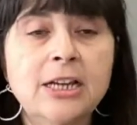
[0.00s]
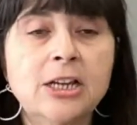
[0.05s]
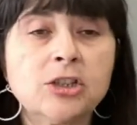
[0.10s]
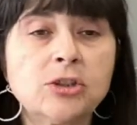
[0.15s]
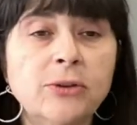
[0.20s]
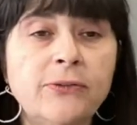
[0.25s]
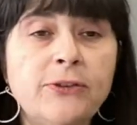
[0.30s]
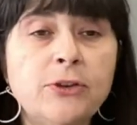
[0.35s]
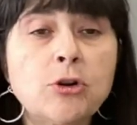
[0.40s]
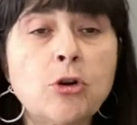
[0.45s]

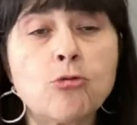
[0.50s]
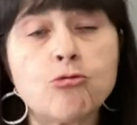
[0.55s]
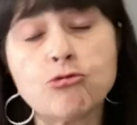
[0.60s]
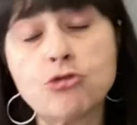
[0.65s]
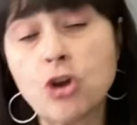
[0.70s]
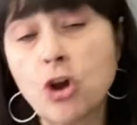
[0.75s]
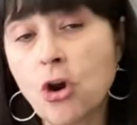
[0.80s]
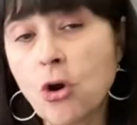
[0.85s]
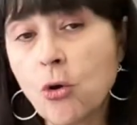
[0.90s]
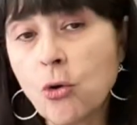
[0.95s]
So if you don't
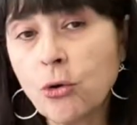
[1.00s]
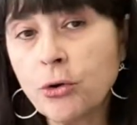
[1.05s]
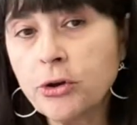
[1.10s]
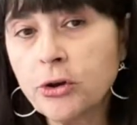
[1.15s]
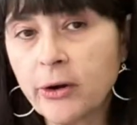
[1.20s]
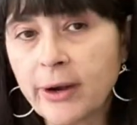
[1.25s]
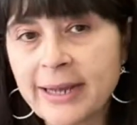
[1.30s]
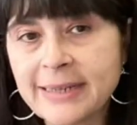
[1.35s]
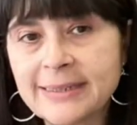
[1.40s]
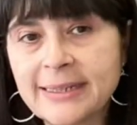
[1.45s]
know who
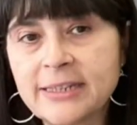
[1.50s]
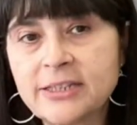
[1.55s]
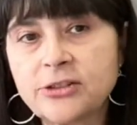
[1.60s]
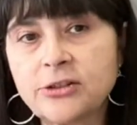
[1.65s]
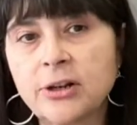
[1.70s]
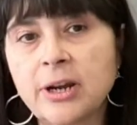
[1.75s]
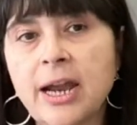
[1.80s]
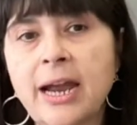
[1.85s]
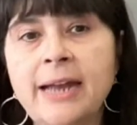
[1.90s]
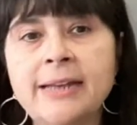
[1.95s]
your
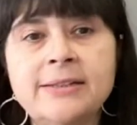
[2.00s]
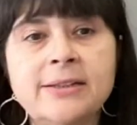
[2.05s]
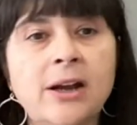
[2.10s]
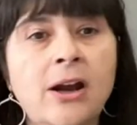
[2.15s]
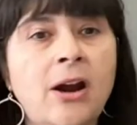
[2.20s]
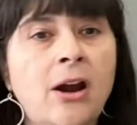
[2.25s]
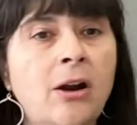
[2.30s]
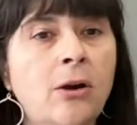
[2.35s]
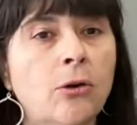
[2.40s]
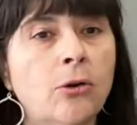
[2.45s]
ancestor guides
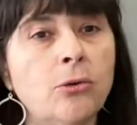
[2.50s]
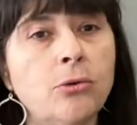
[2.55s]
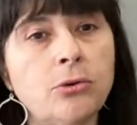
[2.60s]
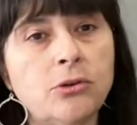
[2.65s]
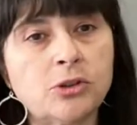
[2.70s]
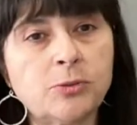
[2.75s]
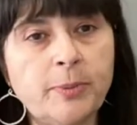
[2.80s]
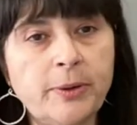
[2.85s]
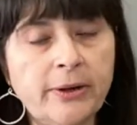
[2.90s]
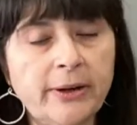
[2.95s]
are or who
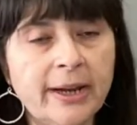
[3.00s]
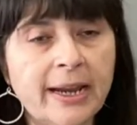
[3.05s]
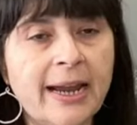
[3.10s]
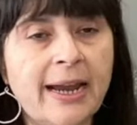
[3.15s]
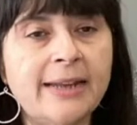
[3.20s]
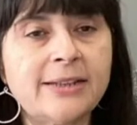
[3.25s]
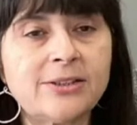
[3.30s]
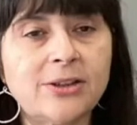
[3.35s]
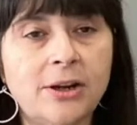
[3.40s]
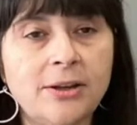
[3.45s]
your spirit
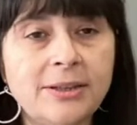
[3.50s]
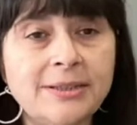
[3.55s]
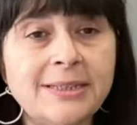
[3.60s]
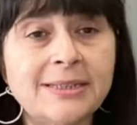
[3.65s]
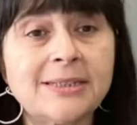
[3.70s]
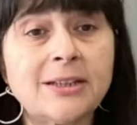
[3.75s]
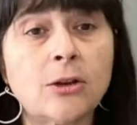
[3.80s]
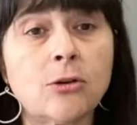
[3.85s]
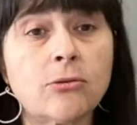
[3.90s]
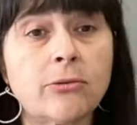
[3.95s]
guides are, this
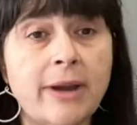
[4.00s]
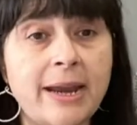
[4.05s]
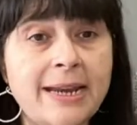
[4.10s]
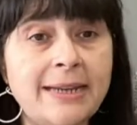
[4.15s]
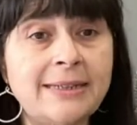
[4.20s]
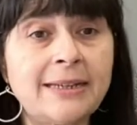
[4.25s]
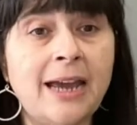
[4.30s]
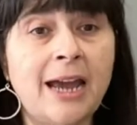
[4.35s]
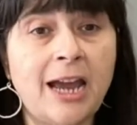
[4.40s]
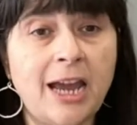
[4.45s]
is a
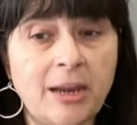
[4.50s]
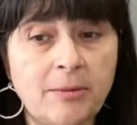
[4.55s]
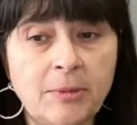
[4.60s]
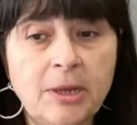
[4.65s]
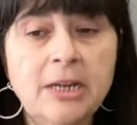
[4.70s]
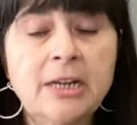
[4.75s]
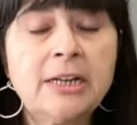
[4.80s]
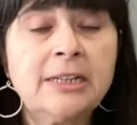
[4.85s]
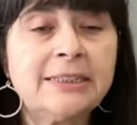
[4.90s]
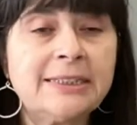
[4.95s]
great time
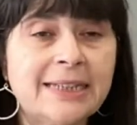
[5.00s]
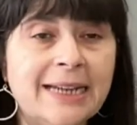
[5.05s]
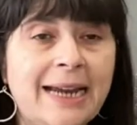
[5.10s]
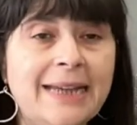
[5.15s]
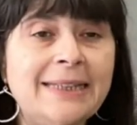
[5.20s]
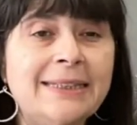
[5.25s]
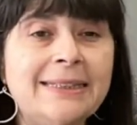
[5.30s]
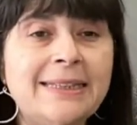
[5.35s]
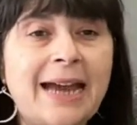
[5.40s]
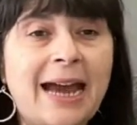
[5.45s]
to
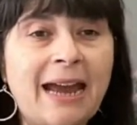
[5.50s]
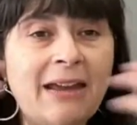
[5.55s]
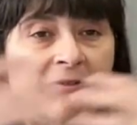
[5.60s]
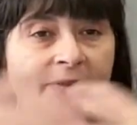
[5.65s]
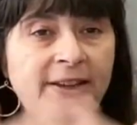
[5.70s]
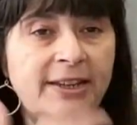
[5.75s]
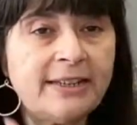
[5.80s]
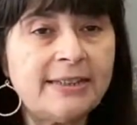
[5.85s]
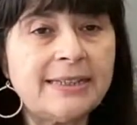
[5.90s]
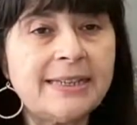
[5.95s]
kind of dive
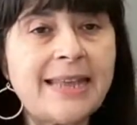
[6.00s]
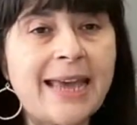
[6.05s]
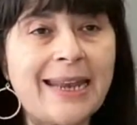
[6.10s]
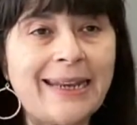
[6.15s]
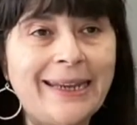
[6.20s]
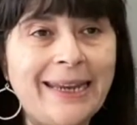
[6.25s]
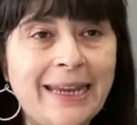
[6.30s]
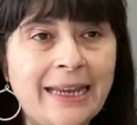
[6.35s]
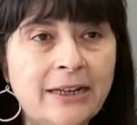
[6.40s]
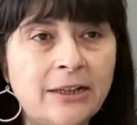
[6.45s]
into that
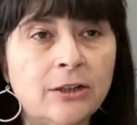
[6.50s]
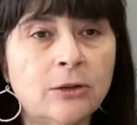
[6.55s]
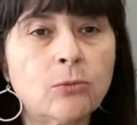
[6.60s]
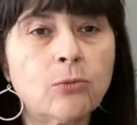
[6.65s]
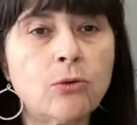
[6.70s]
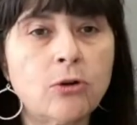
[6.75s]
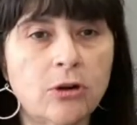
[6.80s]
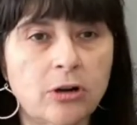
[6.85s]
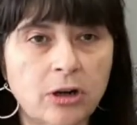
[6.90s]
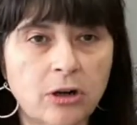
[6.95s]
inner
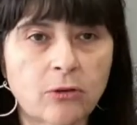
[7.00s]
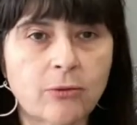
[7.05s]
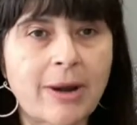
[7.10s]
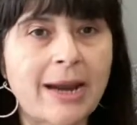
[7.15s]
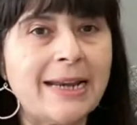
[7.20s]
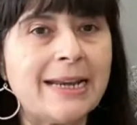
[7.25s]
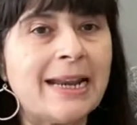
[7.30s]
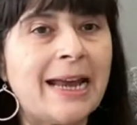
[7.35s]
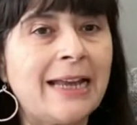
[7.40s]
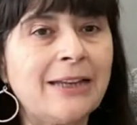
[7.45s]
work,
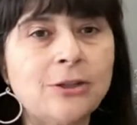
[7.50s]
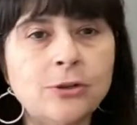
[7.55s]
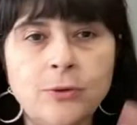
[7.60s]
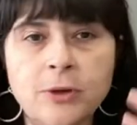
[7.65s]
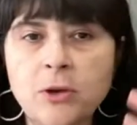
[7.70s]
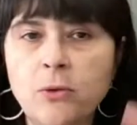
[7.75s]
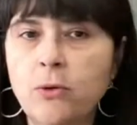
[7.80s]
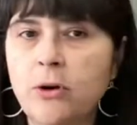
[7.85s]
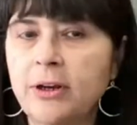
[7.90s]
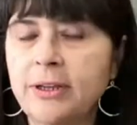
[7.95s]
right? Not
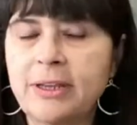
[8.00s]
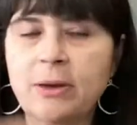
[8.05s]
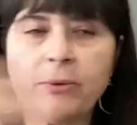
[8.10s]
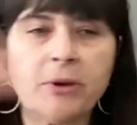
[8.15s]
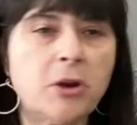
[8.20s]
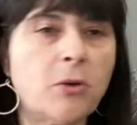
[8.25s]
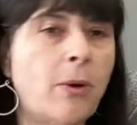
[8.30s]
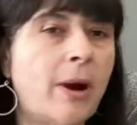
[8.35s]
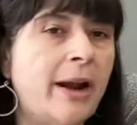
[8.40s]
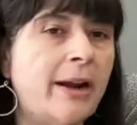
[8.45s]
doing work that
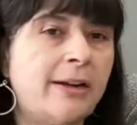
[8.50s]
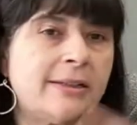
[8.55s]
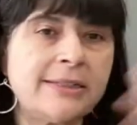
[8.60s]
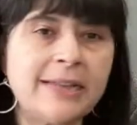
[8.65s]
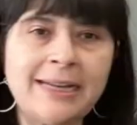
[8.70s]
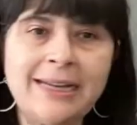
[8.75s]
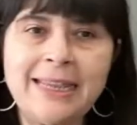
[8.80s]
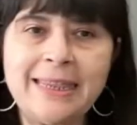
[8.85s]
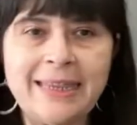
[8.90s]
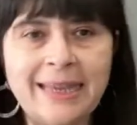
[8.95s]
requires
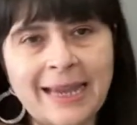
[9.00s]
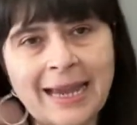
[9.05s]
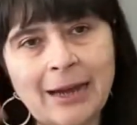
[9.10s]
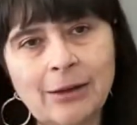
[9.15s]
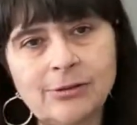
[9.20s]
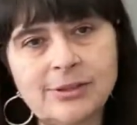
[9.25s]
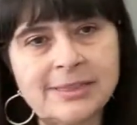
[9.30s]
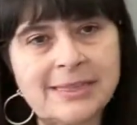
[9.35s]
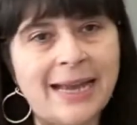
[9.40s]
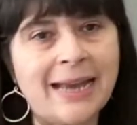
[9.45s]
anything
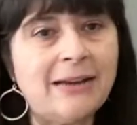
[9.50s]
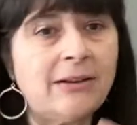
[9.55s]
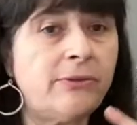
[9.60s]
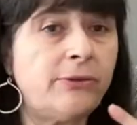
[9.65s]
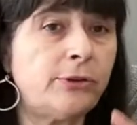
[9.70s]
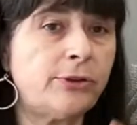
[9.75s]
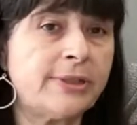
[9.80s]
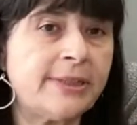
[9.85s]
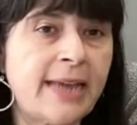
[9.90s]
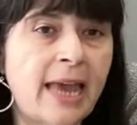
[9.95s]
outside of
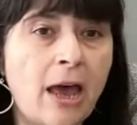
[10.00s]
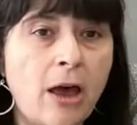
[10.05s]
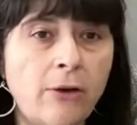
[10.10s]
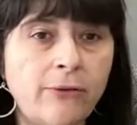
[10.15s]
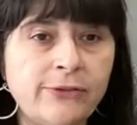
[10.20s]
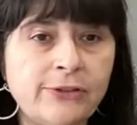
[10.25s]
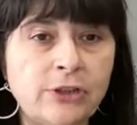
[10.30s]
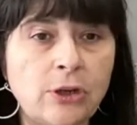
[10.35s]
yourself.